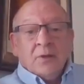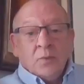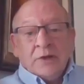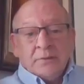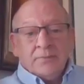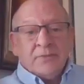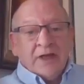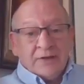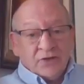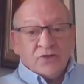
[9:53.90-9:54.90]
Well,
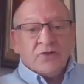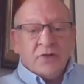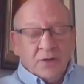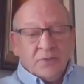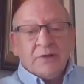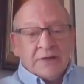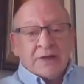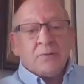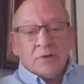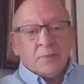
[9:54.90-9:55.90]
that's true, and
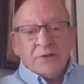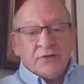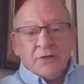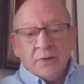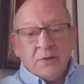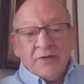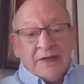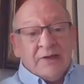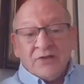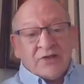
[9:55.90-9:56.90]
that would be true of
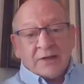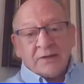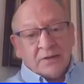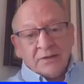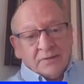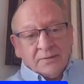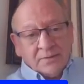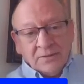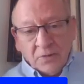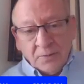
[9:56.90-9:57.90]
any standard,
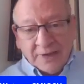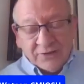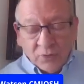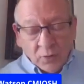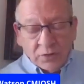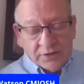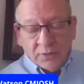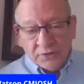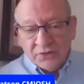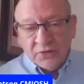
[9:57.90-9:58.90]
no matter what
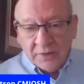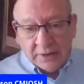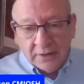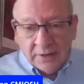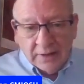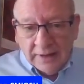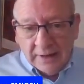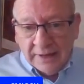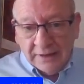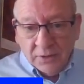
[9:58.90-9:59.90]
you was doing.
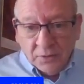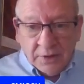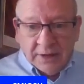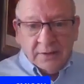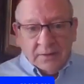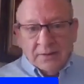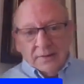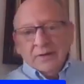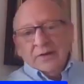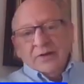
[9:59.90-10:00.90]
You can
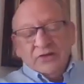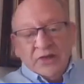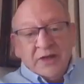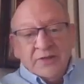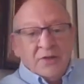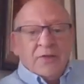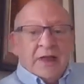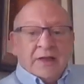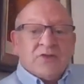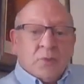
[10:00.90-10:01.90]
say that
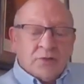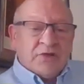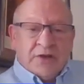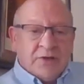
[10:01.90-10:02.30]
that's what it